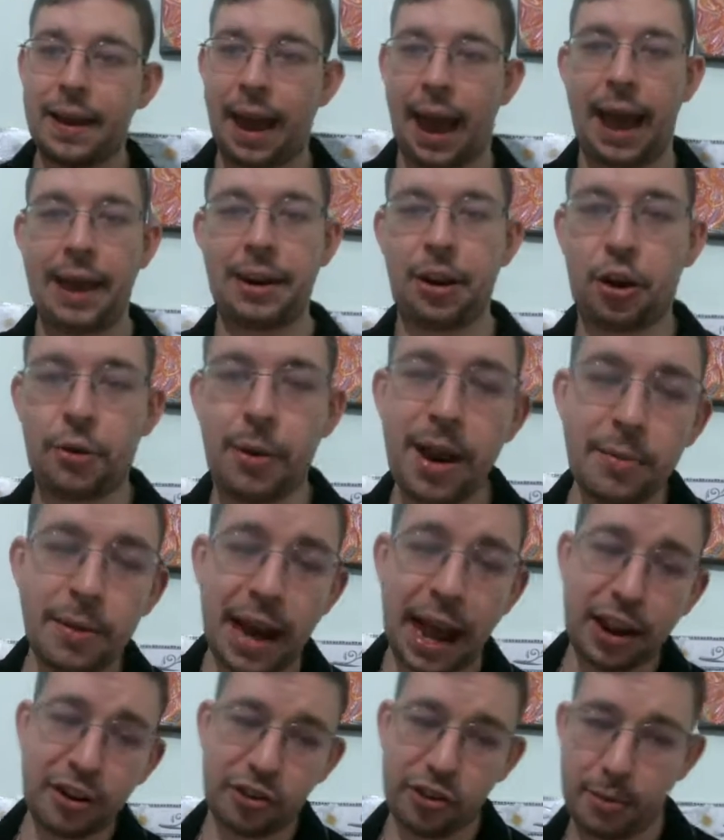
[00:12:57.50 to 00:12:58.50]
And the queen would
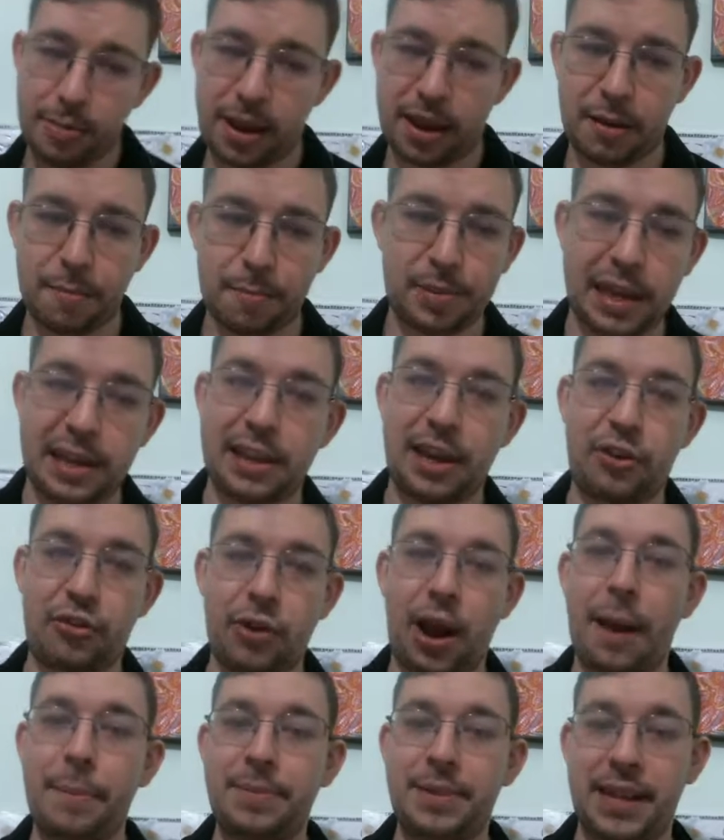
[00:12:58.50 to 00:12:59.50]
actually be completely
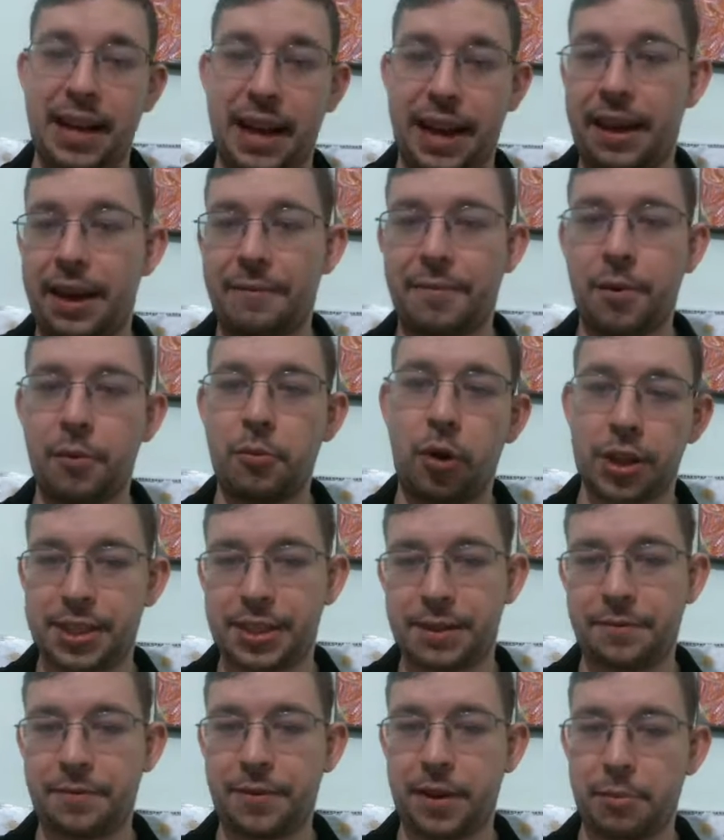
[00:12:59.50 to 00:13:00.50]
trapped here if it
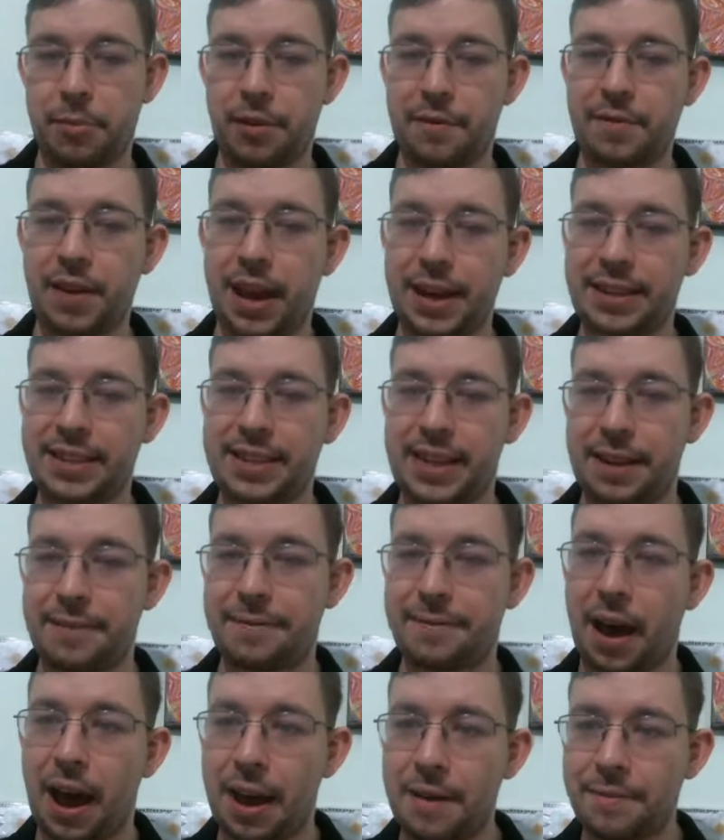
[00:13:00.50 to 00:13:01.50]
wasn't for the move knight
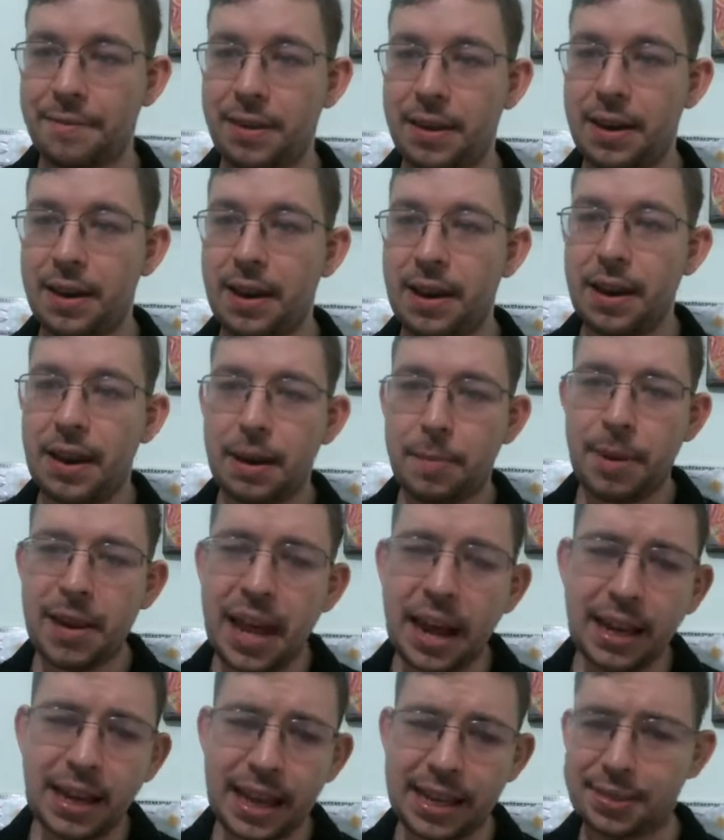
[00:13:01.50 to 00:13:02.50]
c5. But
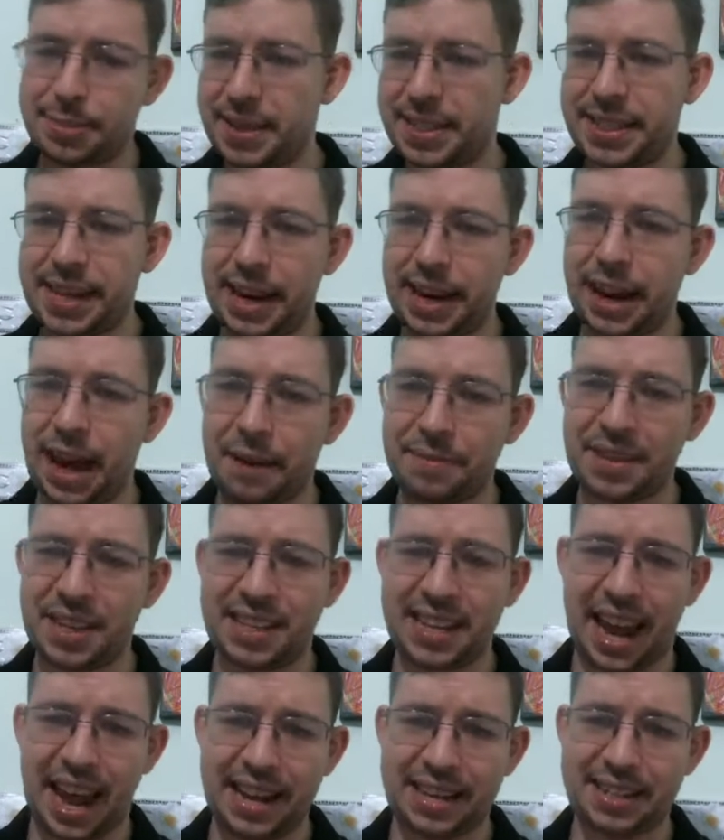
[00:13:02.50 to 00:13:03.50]
nonetheless, we see that after
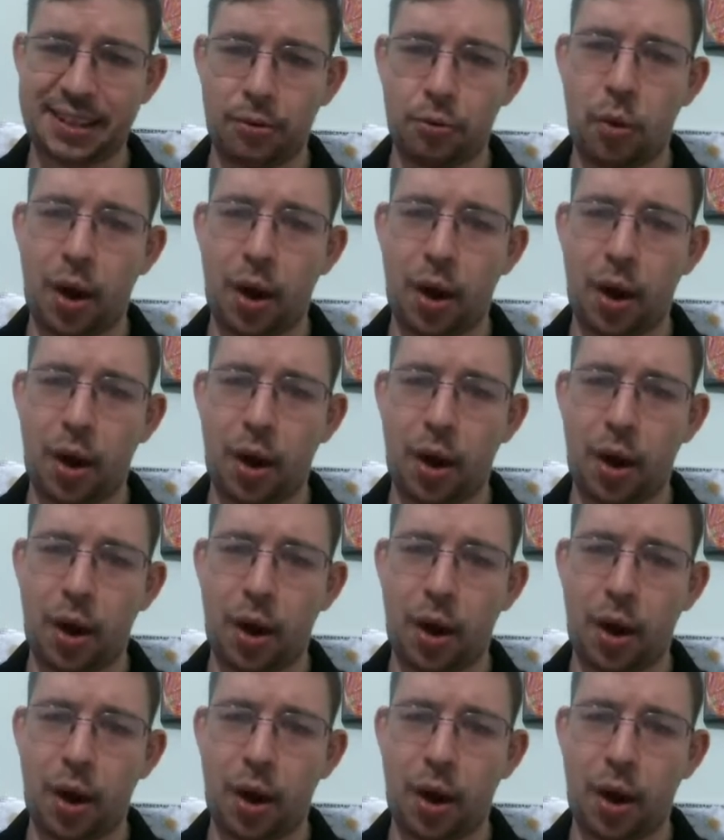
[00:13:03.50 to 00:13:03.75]
takes that